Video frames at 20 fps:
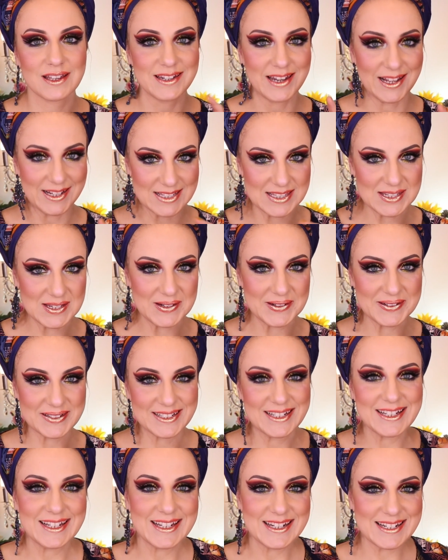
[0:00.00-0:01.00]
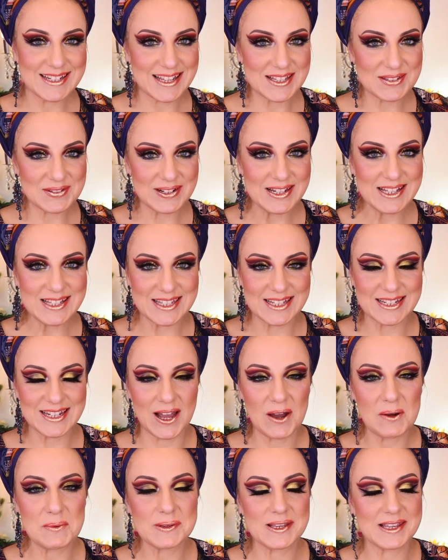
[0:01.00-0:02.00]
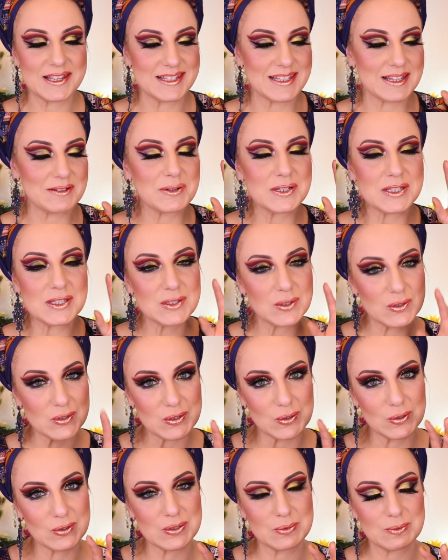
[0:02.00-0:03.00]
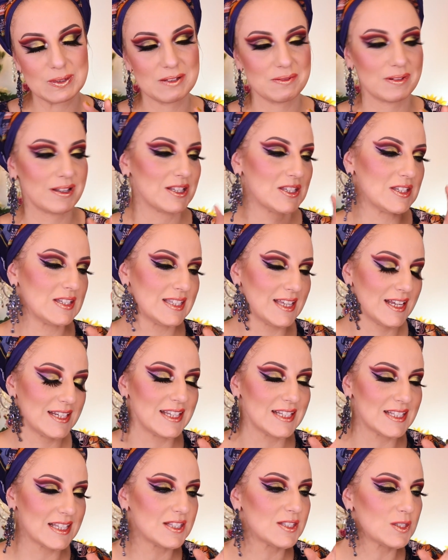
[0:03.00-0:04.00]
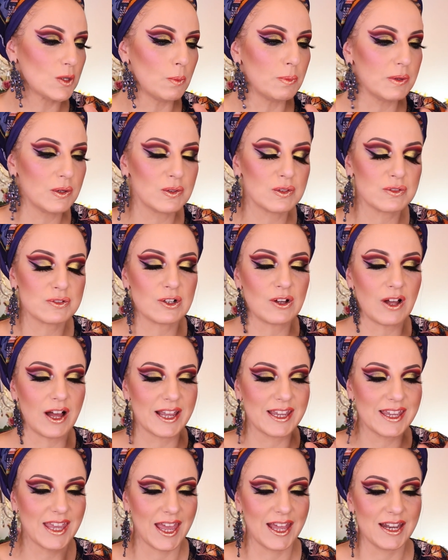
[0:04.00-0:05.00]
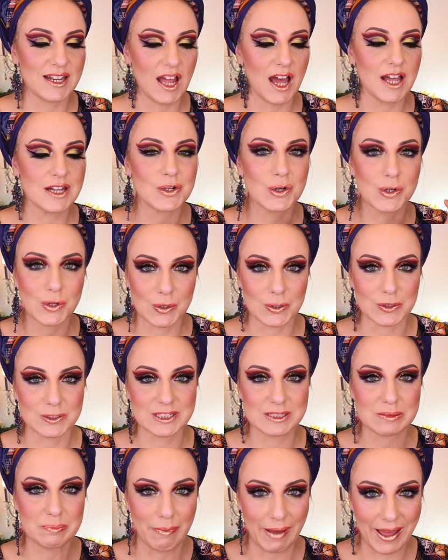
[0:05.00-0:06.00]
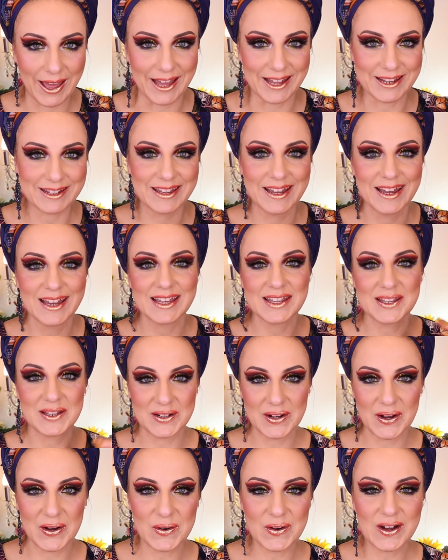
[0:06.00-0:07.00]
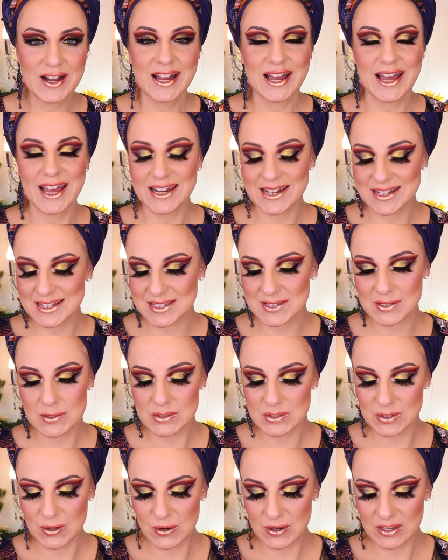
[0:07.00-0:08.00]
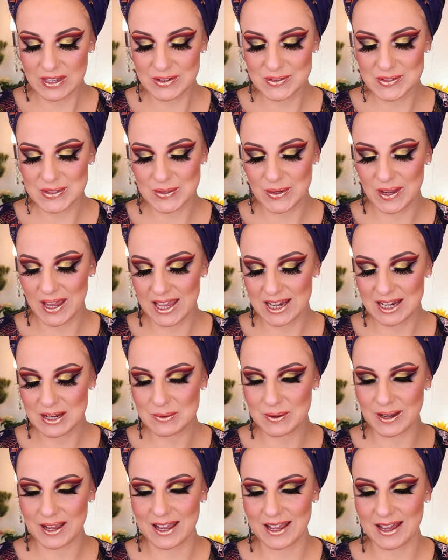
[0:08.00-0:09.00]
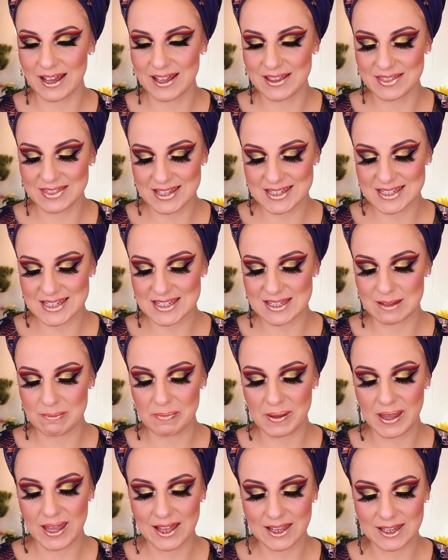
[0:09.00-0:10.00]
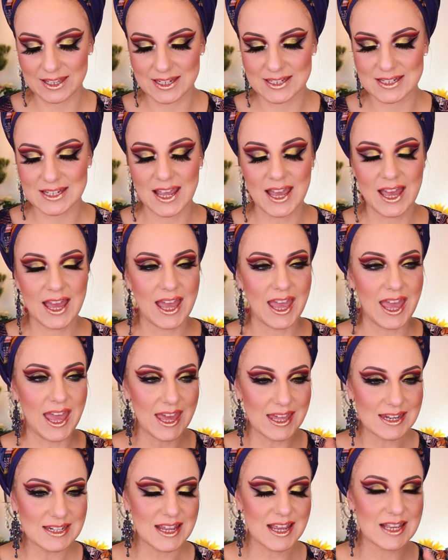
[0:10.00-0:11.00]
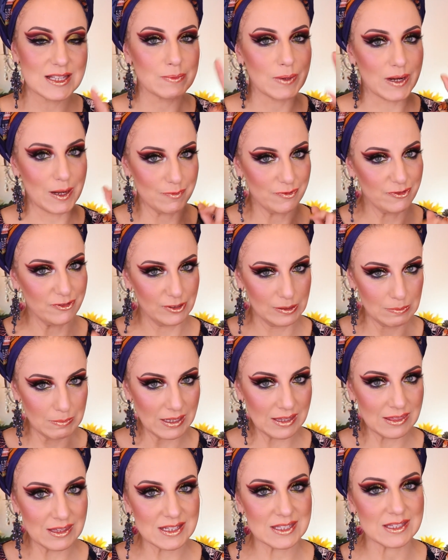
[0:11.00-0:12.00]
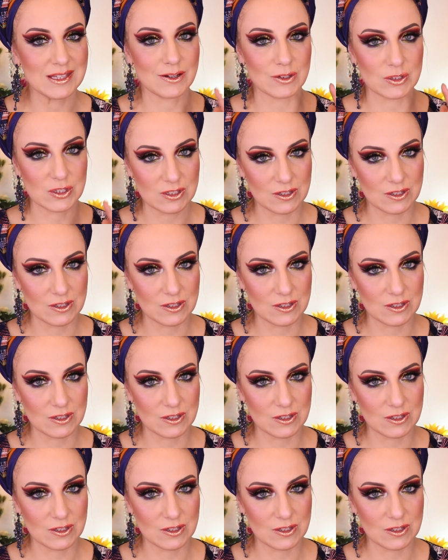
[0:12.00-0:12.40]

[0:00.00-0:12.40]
Next year. She has released it now because it was so sweet, because she said, this is so beautiful, I cannot hold it back, you know, and it's so cute. So anyway, this is the palette, and as when I'm filming this, there are